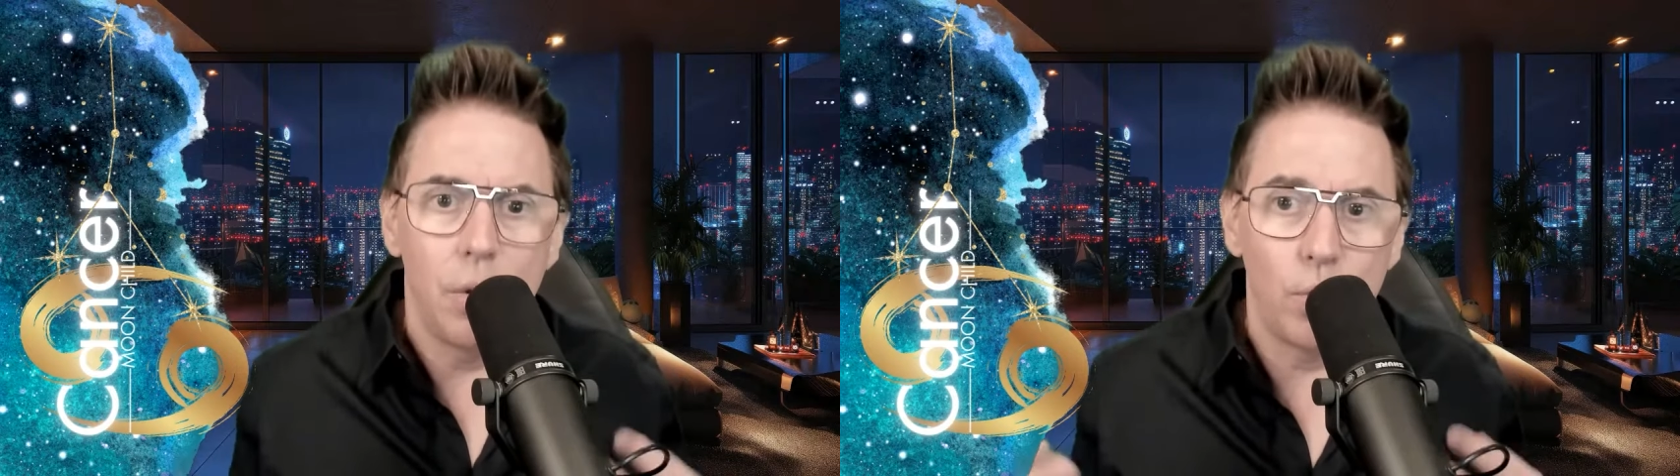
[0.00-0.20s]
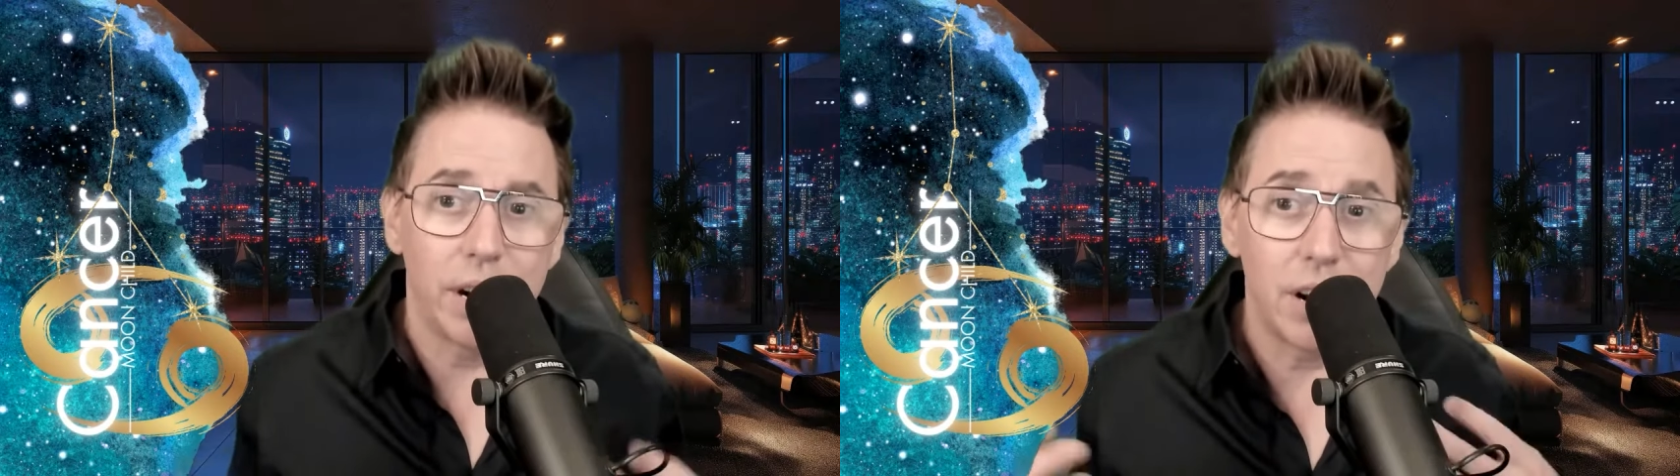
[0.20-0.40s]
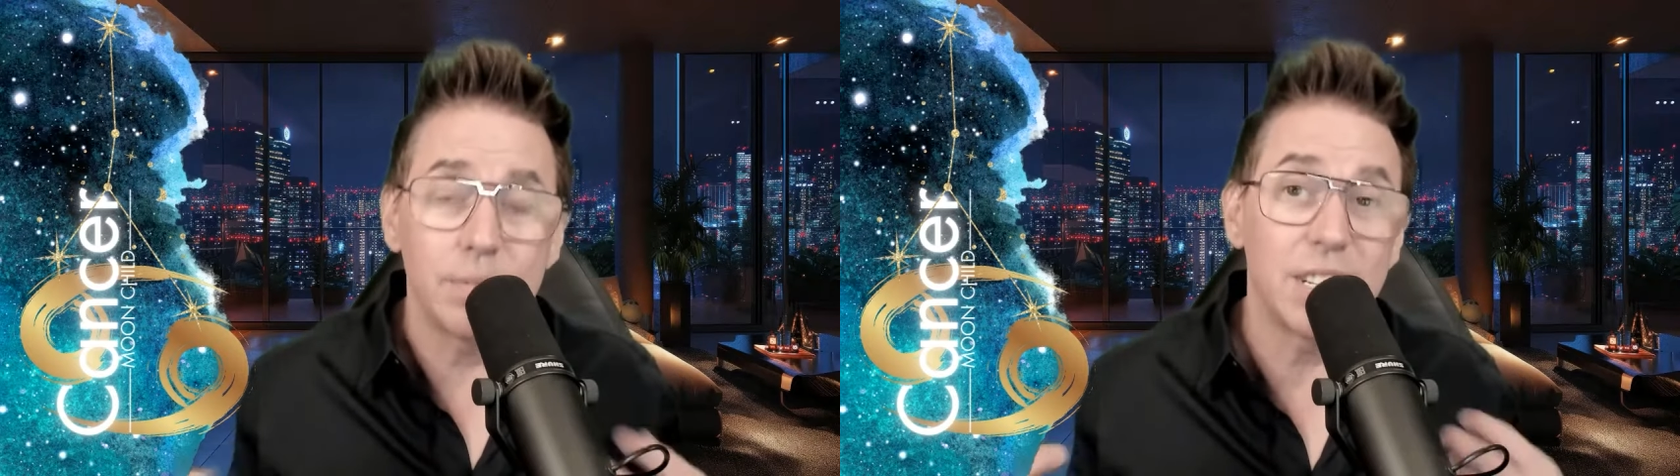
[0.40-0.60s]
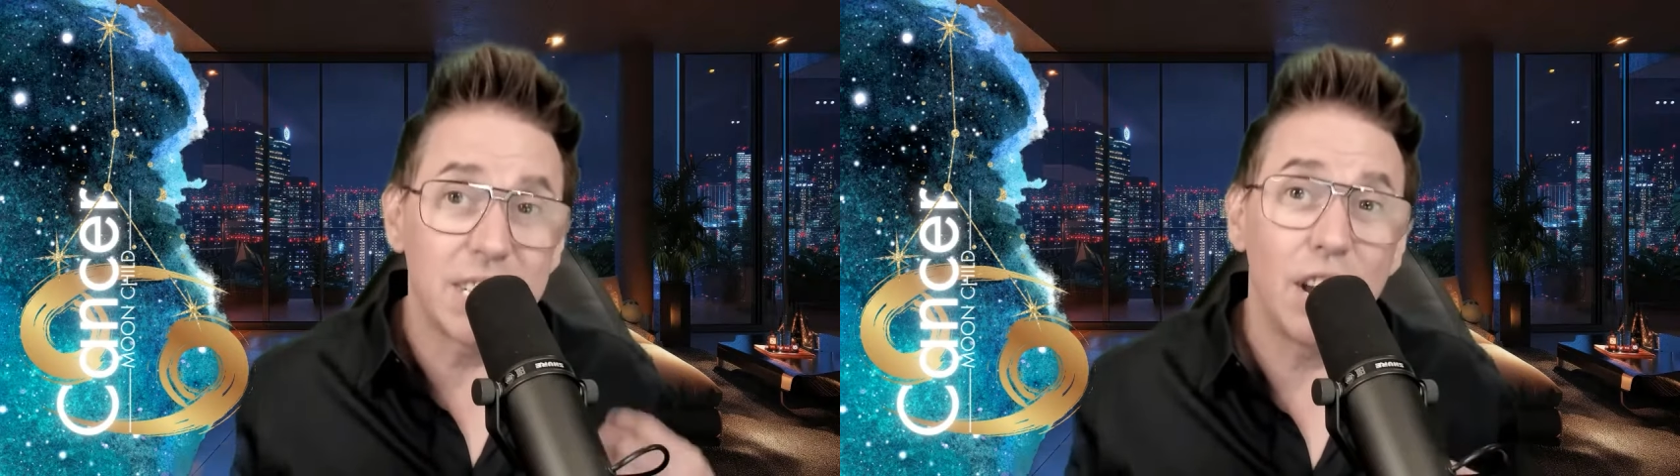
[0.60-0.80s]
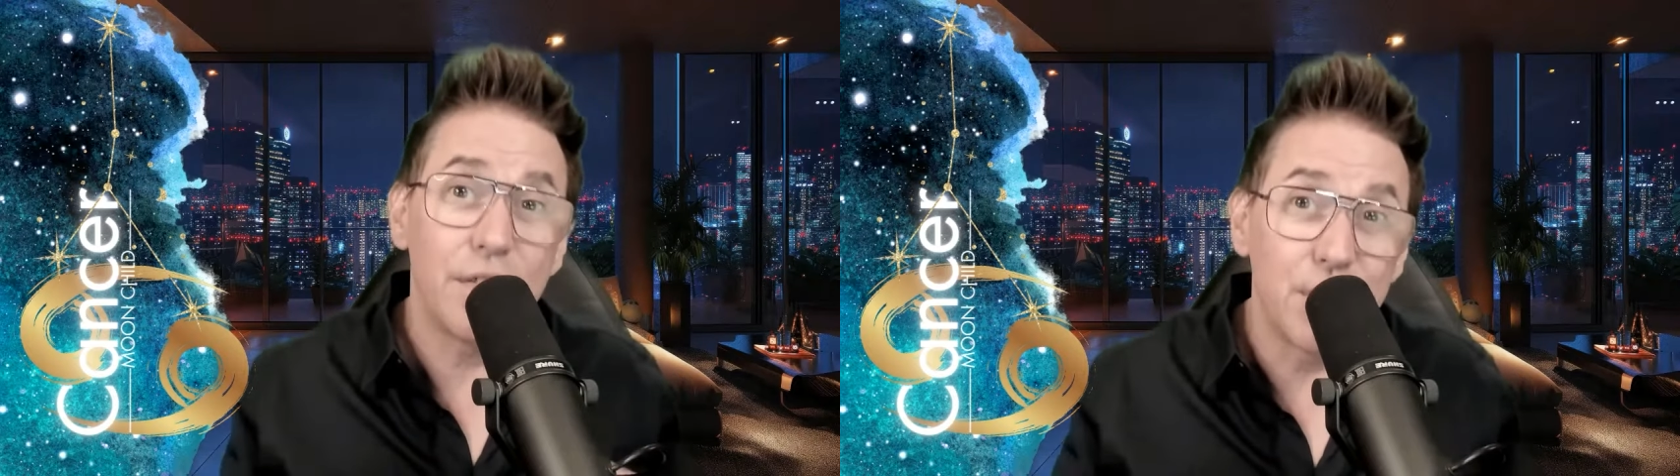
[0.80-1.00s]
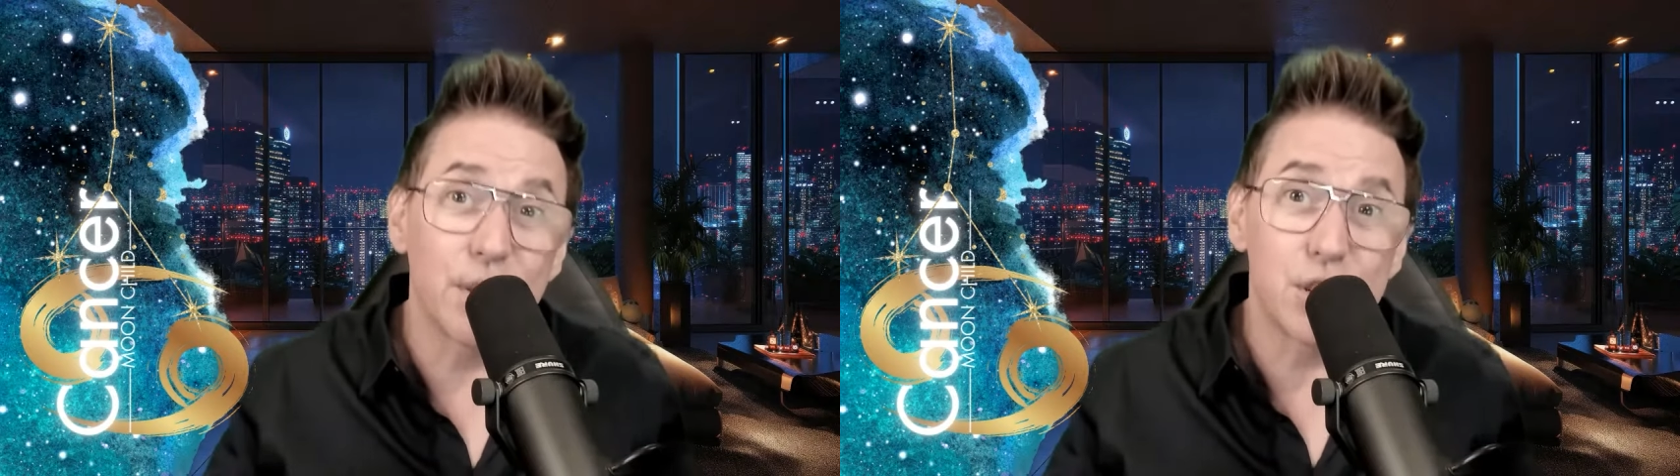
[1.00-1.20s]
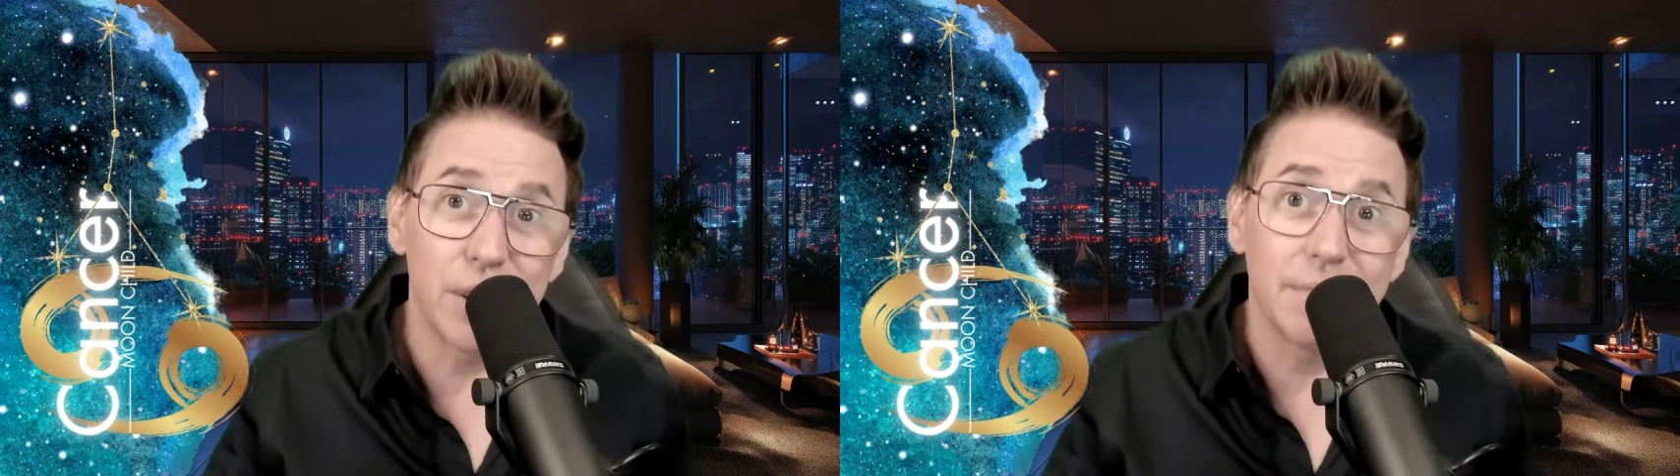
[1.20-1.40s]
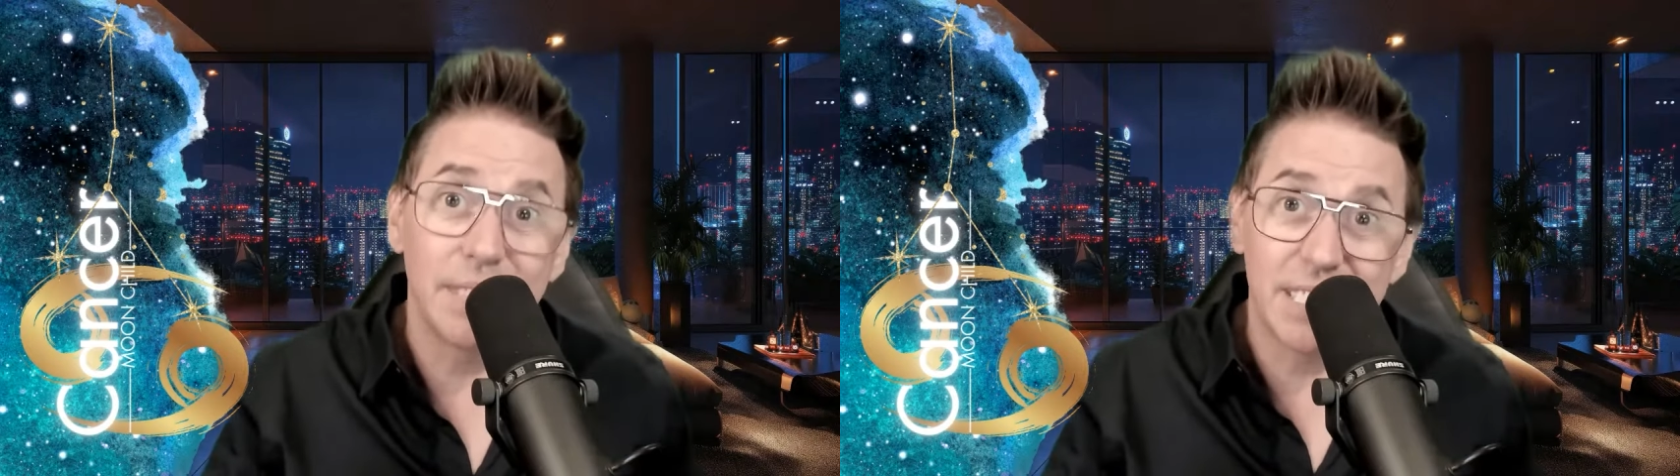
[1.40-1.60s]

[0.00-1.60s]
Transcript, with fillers: when it comes to self-nurturing.